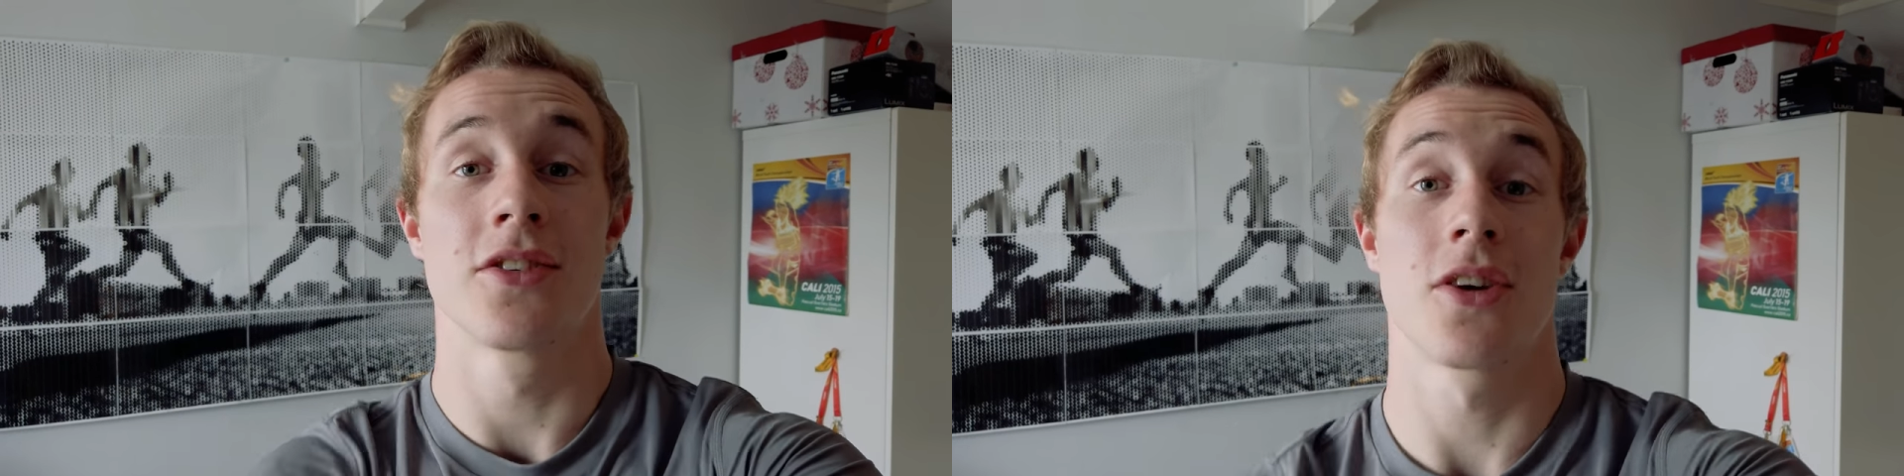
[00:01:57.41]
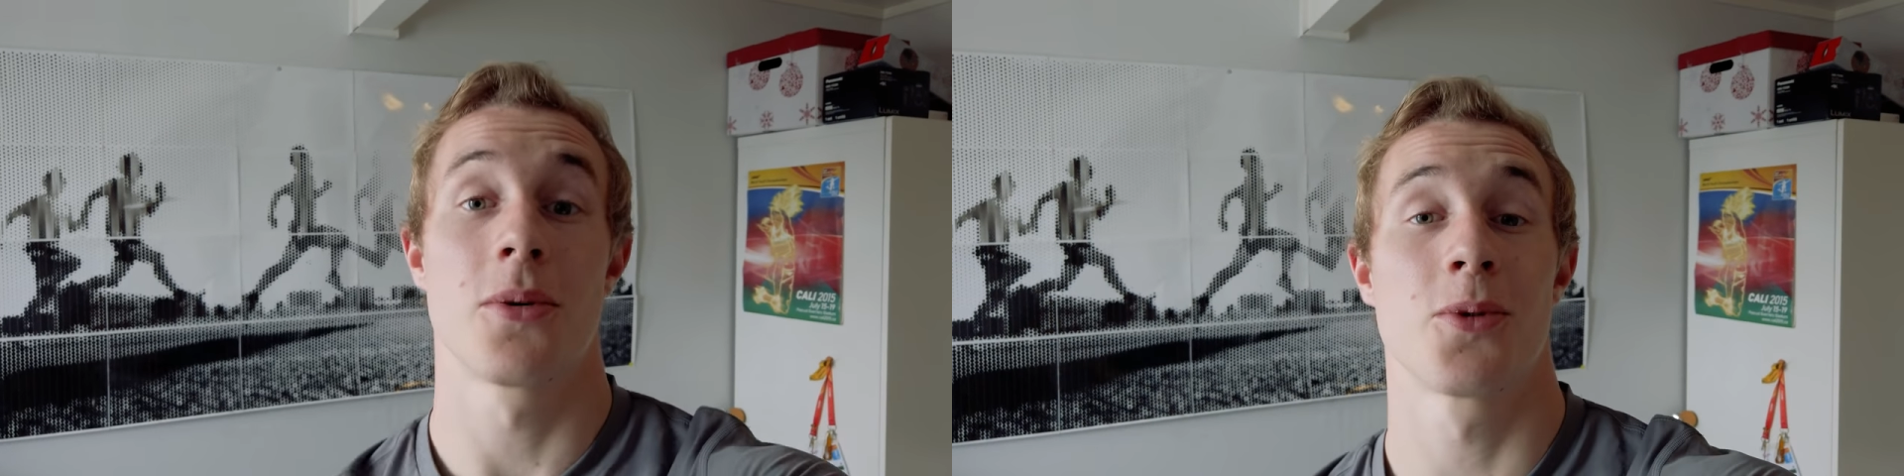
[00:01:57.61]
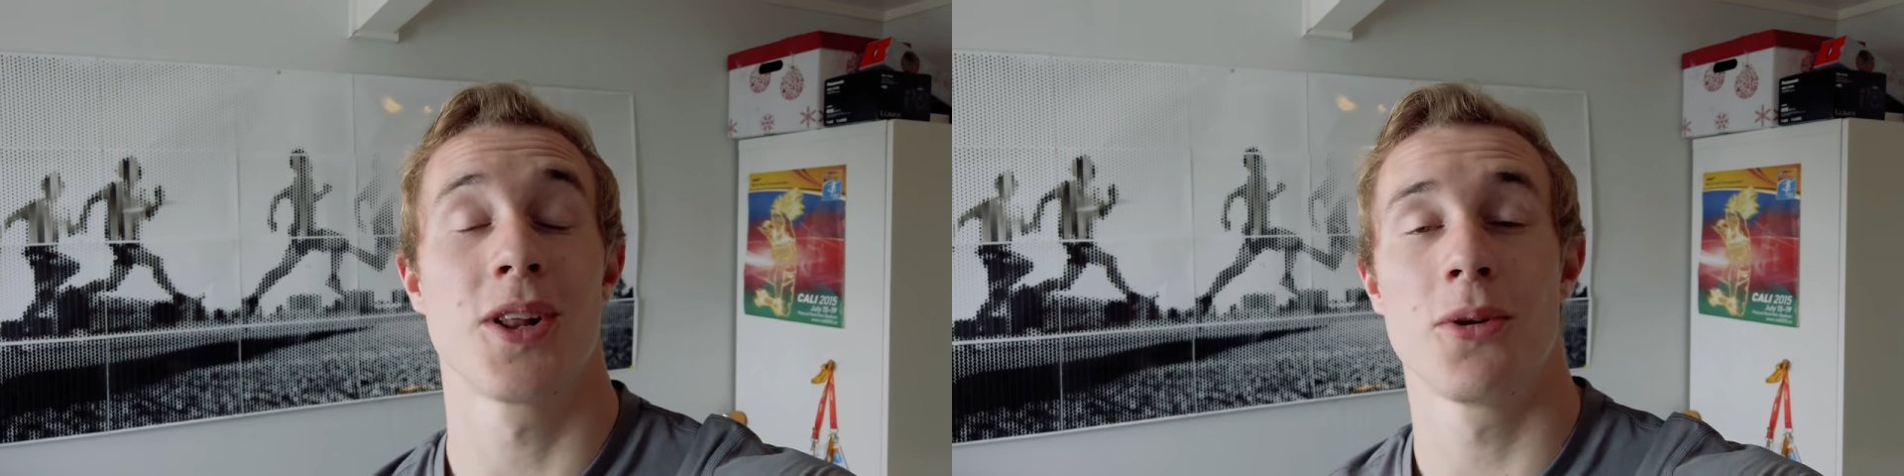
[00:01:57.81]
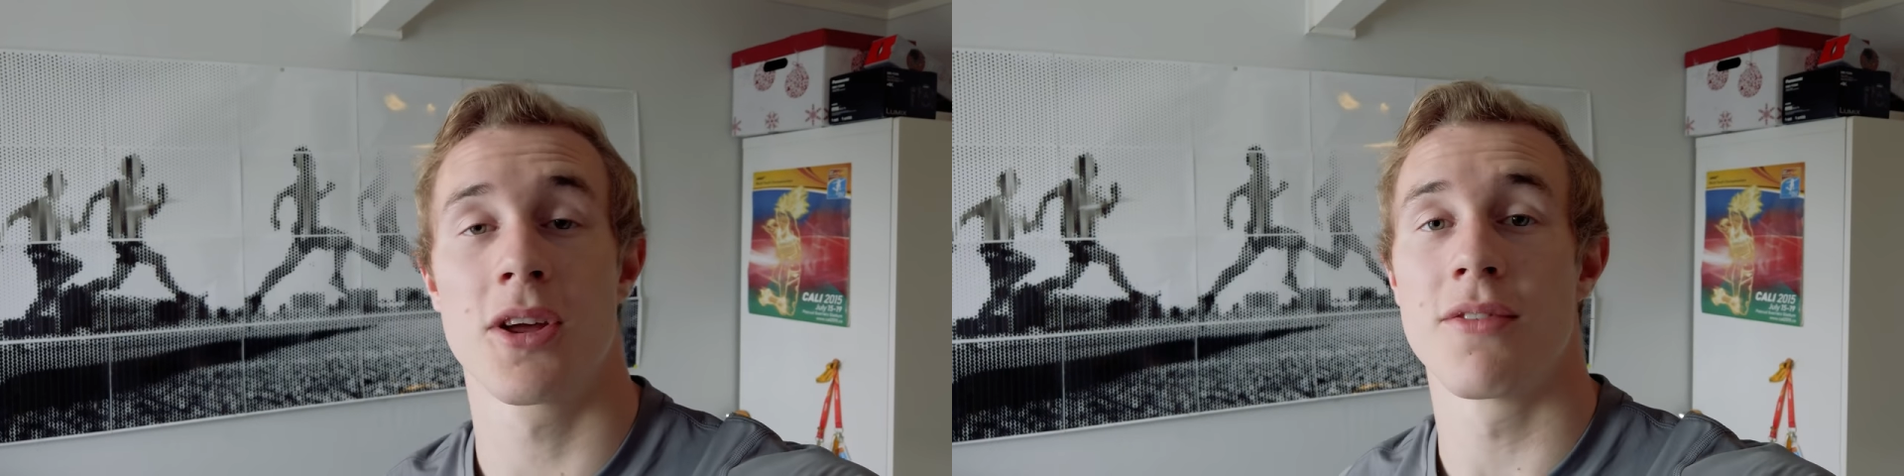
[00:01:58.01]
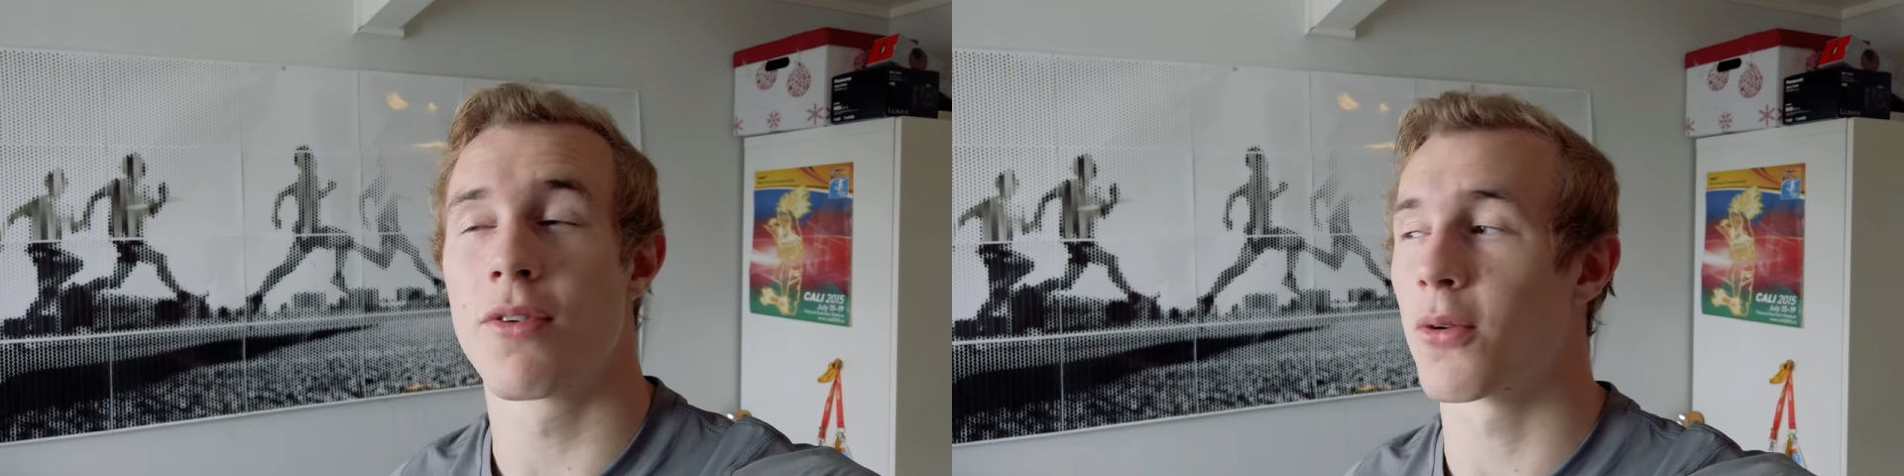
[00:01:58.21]
so I'm really
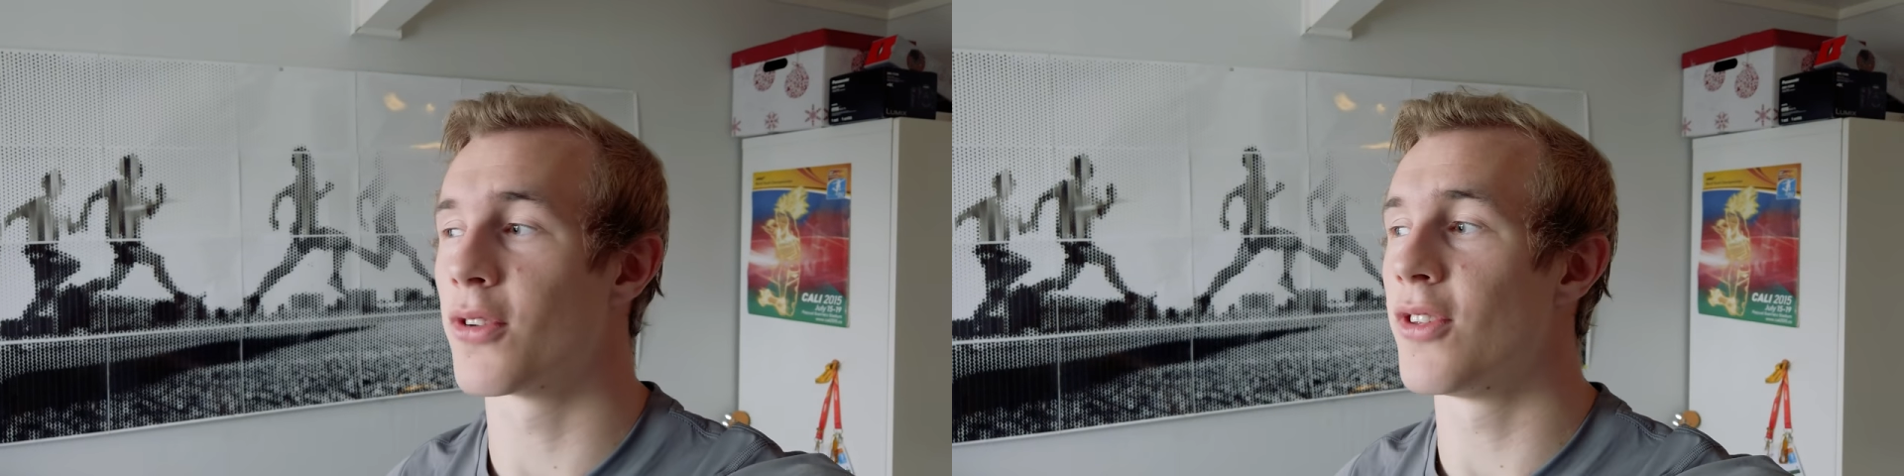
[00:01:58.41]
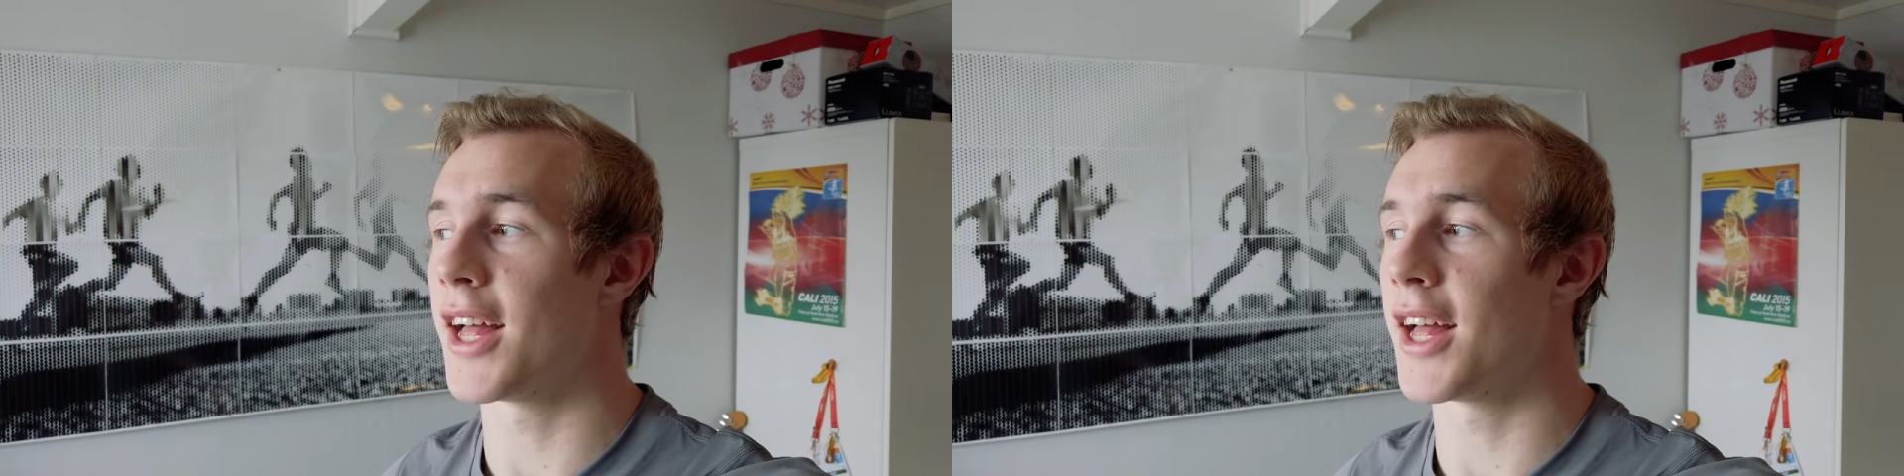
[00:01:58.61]
looking forward to